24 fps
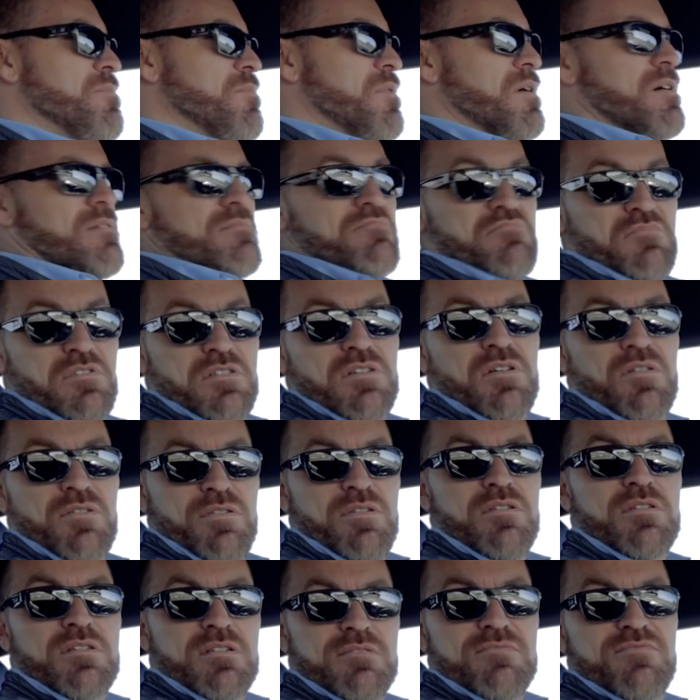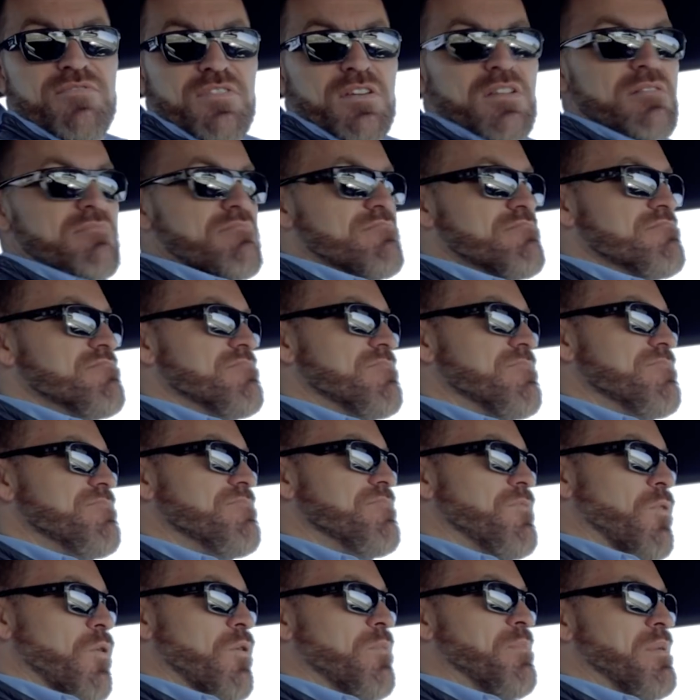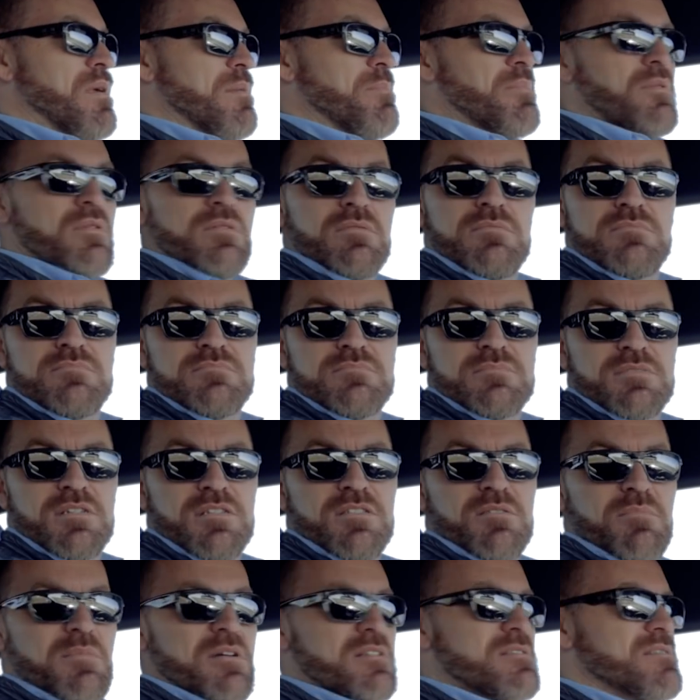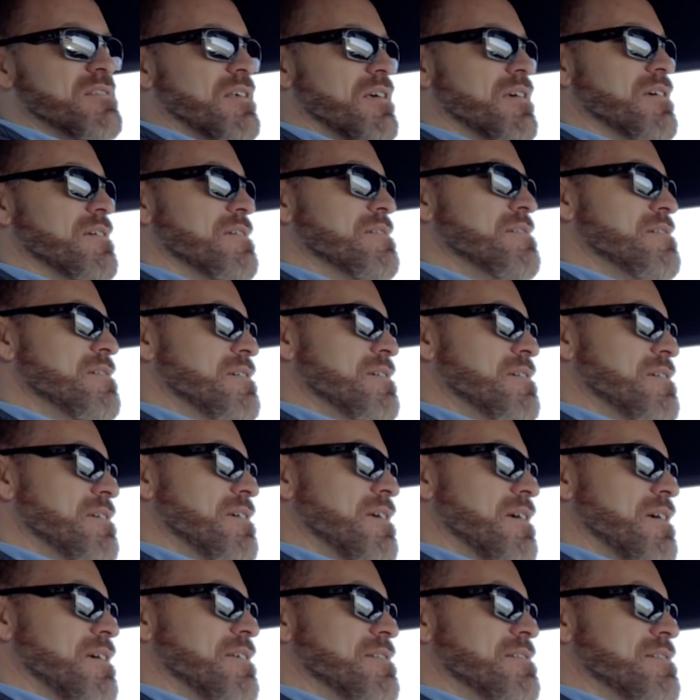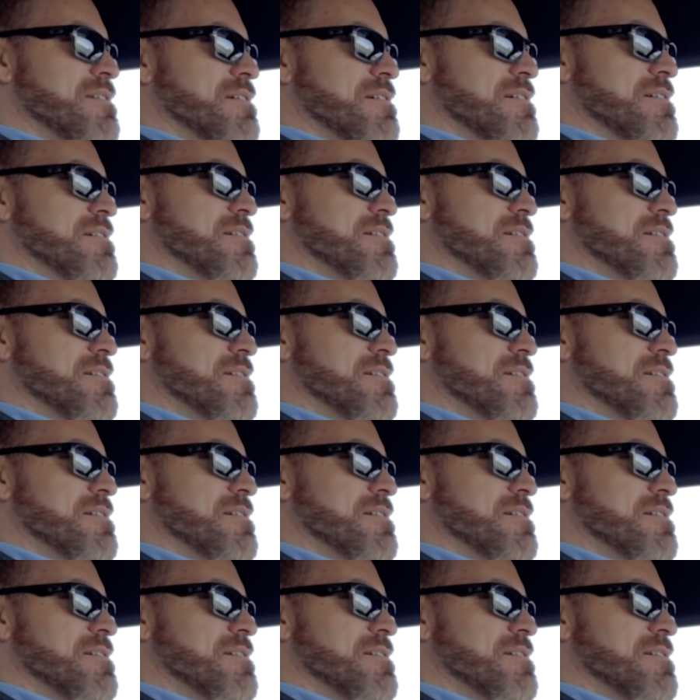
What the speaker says: Well, you know, you can fit 4 people in the Mustang, and